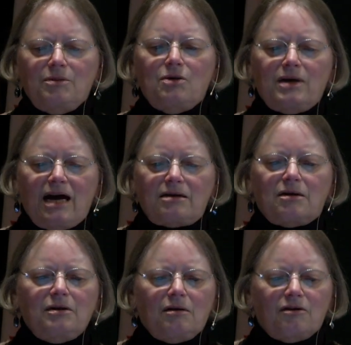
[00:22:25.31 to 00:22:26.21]
you get
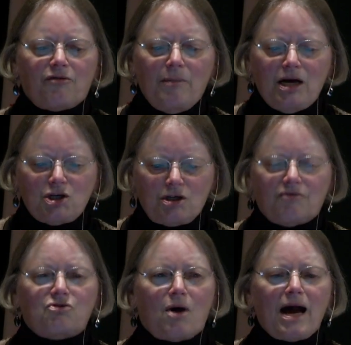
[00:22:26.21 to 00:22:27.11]
the formation of
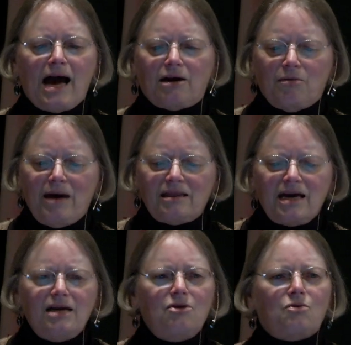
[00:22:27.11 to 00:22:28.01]

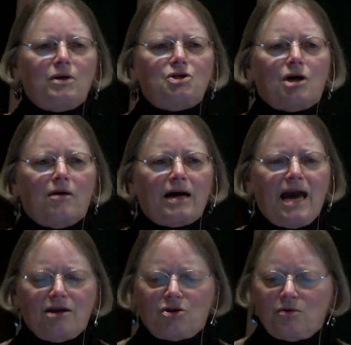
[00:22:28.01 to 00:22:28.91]
trihalomethanes, which are a
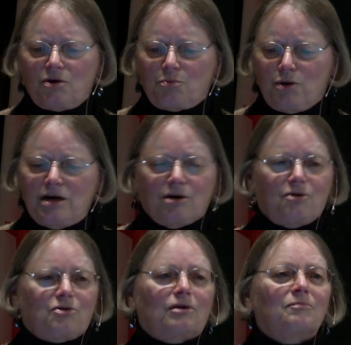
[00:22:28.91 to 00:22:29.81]
cancerous
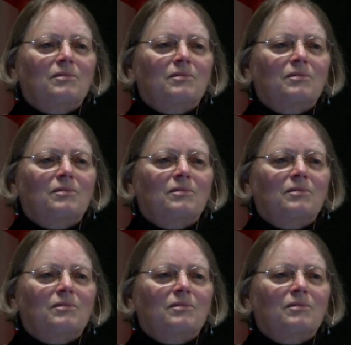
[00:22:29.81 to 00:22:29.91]
precursor.